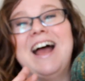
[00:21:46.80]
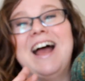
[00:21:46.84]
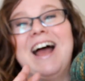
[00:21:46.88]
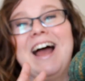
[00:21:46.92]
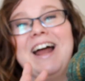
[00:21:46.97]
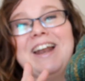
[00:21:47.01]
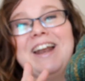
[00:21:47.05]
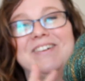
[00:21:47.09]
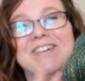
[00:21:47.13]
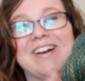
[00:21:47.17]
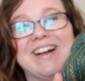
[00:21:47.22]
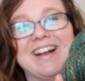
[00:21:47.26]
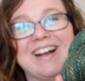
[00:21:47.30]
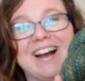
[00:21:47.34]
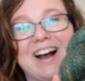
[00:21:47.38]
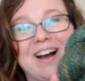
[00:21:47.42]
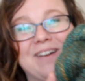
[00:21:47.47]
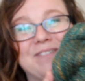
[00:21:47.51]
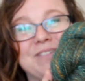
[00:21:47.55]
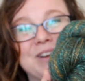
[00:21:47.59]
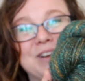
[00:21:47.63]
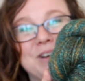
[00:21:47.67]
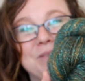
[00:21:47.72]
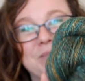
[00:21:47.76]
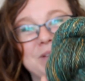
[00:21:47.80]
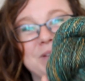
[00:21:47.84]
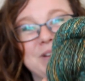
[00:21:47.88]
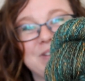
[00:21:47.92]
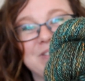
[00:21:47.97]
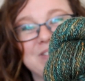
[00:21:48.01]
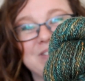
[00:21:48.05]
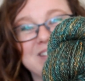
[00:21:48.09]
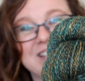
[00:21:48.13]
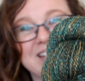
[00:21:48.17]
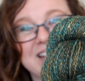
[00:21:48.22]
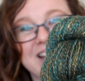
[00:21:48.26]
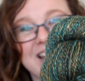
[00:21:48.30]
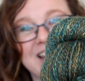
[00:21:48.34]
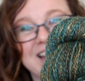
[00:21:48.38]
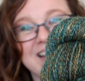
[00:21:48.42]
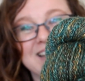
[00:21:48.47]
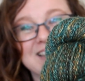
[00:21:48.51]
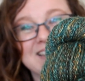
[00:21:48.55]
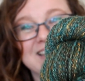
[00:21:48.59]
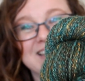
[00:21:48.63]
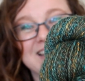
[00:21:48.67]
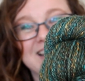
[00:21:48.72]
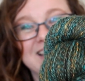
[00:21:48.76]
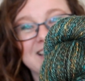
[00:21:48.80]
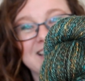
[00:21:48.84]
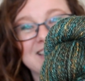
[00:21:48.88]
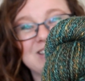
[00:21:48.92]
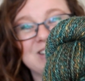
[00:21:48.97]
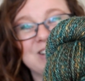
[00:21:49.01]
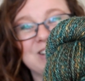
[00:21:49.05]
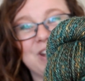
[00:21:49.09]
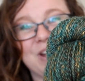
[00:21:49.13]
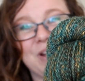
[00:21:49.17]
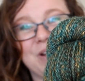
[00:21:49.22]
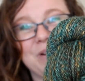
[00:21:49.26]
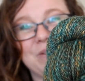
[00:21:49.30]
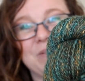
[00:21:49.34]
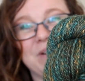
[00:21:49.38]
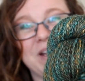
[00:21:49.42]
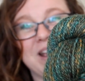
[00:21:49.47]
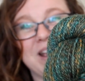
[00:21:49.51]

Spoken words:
Anyway, I'm going to be using it to go